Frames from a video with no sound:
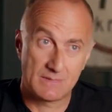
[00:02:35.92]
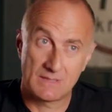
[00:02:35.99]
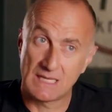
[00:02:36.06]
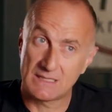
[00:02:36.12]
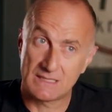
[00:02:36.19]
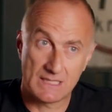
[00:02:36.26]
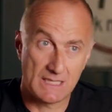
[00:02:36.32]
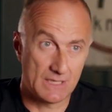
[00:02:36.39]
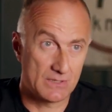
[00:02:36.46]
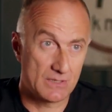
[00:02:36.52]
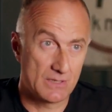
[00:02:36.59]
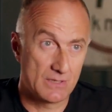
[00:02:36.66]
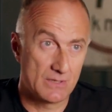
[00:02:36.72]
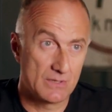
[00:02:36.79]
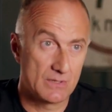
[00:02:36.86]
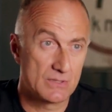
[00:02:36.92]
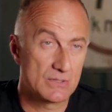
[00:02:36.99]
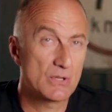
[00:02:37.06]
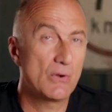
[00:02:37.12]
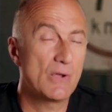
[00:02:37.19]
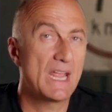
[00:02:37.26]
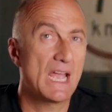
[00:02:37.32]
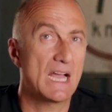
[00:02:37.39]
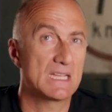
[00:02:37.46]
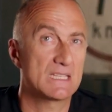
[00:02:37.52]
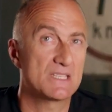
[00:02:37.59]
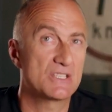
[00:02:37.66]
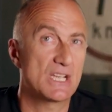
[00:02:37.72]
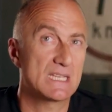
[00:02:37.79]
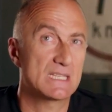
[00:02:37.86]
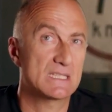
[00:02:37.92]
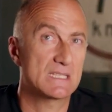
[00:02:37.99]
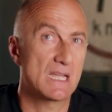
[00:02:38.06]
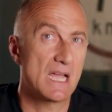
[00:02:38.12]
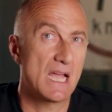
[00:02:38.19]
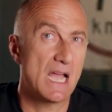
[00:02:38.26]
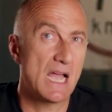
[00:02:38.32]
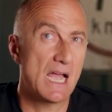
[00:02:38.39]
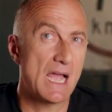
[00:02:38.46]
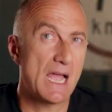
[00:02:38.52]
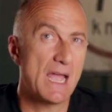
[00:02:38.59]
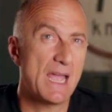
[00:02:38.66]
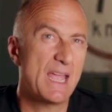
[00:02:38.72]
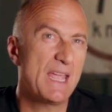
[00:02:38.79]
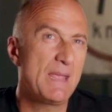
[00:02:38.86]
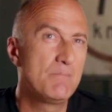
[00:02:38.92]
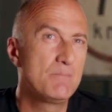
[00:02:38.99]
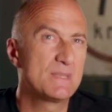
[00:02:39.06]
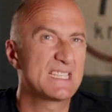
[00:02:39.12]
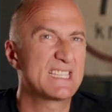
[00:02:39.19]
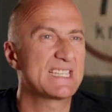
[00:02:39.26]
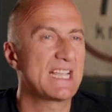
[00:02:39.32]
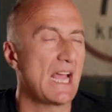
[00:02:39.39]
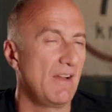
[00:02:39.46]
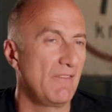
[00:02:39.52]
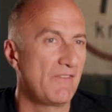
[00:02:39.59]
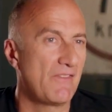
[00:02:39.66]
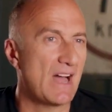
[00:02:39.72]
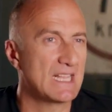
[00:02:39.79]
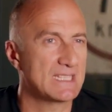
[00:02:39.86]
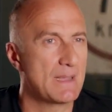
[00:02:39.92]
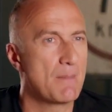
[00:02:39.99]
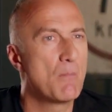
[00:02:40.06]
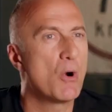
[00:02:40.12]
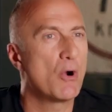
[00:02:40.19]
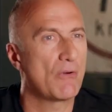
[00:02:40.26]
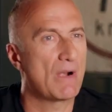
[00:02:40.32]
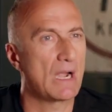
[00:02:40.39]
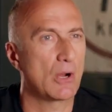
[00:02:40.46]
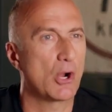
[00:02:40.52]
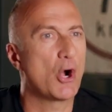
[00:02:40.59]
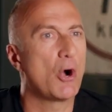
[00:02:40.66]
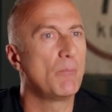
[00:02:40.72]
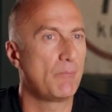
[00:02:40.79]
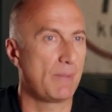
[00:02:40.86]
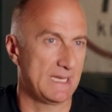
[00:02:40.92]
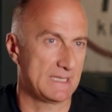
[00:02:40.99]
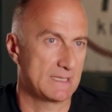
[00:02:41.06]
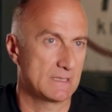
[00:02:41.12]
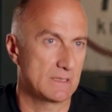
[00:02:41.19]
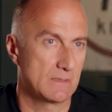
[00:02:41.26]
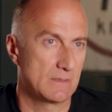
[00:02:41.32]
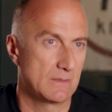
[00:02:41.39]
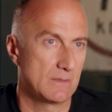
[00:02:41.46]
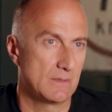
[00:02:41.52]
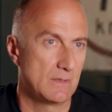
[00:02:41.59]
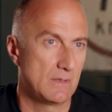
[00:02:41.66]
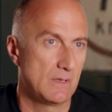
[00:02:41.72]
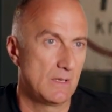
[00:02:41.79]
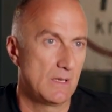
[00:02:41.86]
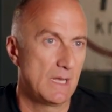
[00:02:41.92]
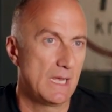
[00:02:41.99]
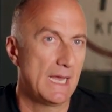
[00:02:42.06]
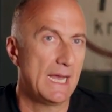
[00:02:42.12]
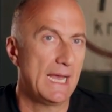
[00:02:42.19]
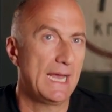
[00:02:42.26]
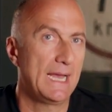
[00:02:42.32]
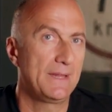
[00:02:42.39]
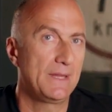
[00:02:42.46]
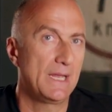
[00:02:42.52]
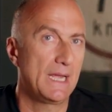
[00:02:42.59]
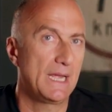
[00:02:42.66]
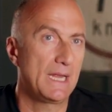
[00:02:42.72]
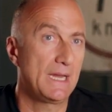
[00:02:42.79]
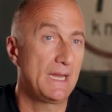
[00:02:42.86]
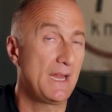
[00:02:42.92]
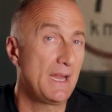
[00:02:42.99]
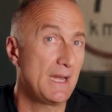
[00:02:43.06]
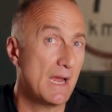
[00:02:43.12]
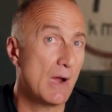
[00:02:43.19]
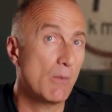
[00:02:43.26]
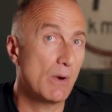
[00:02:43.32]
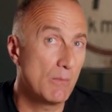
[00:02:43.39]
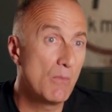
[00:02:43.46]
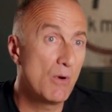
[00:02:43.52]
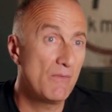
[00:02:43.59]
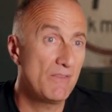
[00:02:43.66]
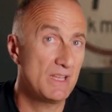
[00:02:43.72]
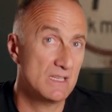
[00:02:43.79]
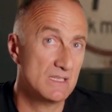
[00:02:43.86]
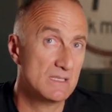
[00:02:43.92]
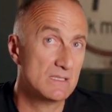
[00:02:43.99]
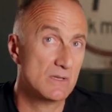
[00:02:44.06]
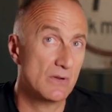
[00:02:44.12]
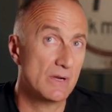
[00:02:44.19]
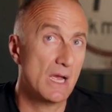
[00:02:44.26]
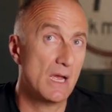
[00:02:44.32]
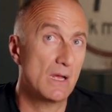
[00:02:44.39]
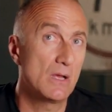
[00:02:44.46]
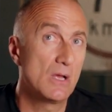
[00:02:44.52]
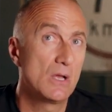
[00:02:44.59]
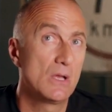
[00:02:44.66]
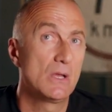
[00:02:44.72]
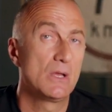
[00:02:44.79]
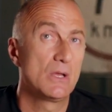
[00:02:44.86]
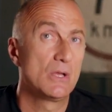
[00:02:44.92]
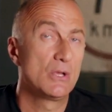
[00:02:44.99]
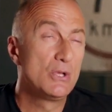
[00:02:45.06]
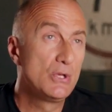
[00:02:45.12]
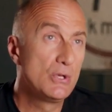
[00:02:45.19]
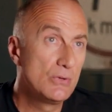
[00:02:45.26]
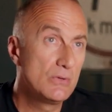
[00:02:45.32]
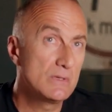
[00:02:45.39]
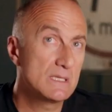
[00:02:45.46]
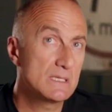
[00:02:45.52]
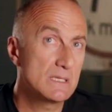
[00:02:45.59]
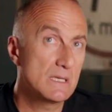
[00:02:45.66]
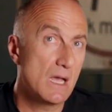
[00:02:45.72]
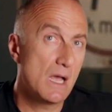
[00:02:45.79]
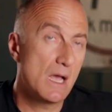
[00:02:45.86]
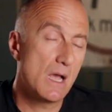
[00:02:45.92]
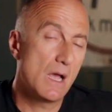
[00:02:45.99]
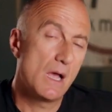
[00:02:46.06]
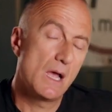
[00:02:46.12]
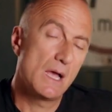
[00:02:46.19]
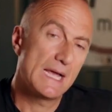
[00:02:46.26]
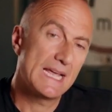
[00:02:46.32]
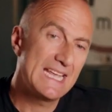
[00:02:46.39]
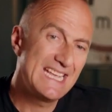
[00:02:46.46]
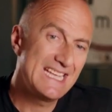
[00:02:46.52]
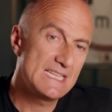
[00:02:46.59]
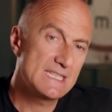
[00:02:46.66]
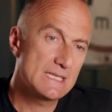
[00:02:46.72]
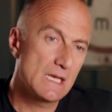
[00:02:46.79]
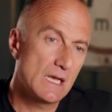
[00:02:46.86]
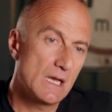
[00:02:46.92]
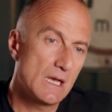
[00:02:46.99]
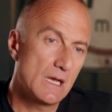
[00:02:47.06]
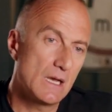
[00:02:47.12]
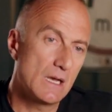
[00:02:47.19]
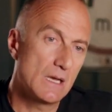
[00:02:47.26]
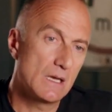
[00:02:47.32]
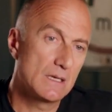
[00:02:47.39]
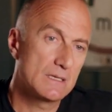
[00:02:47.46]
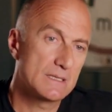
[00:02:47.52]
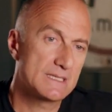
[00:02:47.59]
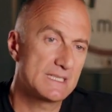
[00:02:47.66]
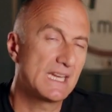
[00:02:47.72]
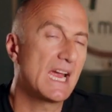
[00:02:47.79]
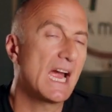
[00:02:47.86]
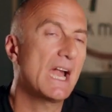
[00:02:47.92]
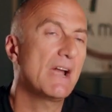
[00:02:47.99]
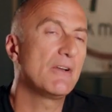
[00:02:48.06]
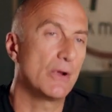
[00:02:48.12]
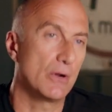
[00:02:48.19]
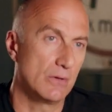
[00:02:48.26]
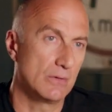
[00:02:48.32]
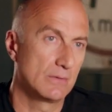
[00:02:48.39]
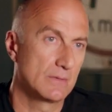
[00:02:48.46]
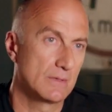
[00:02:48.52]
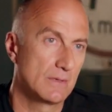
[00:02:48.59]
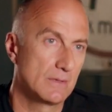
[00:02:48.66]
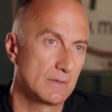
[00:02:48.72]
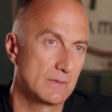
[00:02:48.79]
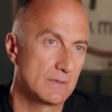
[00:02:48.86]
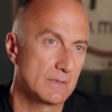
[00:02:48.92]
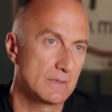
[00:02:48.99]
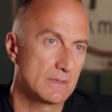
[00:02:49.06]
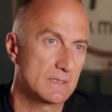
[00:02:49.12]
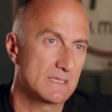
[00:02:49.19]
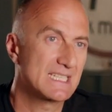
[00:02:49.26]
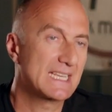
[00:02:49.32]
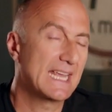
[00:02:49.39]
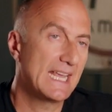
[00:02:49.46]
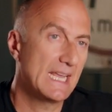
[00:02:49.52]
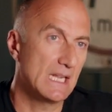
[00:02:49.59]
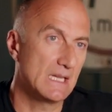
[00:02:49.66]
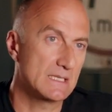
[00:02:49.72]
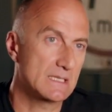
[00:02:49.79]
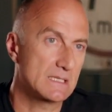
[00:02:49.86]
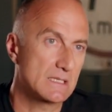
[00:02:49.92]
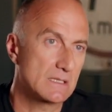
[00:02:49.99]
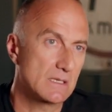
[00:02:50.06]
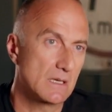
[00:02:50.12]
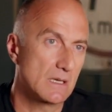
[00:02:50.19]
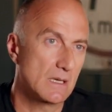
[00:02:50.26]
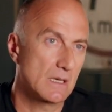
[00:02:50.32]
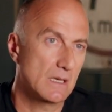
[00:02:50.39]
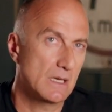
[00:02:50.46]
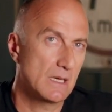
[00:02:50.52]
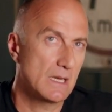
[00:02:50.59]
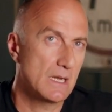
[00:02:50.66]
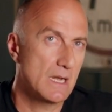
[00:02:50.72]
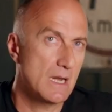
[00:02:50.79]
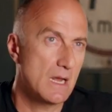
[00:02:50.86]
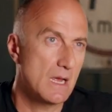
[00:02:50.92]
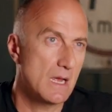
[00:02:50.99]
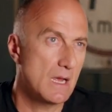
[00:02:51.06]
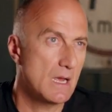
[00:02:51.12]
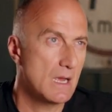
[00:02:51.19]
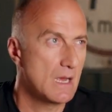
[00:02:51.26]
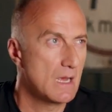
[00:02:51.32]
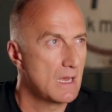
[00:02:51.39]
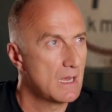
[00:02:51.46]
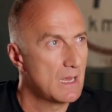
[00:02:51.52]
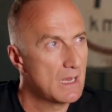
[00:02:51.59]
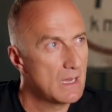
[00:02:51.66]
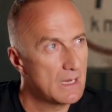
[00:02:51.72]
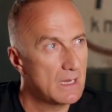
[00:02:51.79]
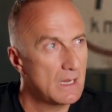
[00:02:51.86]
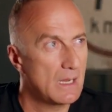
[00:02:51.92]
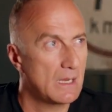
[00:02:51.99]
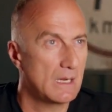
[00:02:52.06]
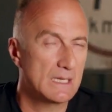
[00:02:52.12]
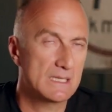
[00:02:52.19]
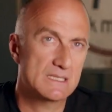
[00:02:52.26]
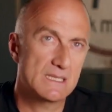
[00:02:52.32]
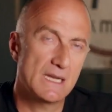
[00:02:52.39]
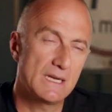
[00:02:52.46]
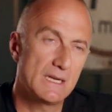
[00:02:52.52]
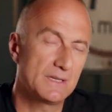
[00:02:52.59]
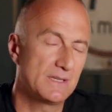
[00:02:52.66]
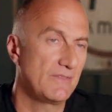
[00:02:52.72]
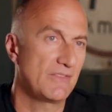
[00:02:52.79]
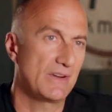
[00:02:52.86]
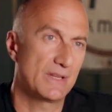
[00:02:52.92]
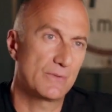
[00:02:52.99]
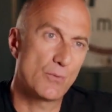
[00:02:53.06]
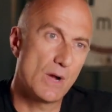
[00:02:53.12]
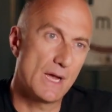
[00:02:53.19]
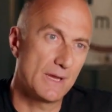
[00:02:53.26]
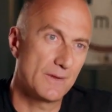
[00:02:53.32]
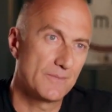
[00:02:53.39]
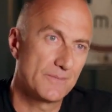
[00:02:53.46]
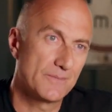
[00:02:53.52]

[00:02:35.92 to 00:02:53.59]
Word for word: That's it. So he has just uh, himself as a moral compass. And uh, in, in, our movie, he's gonna use uh, his uh, sicario skills in, uh, let's say, in a different way.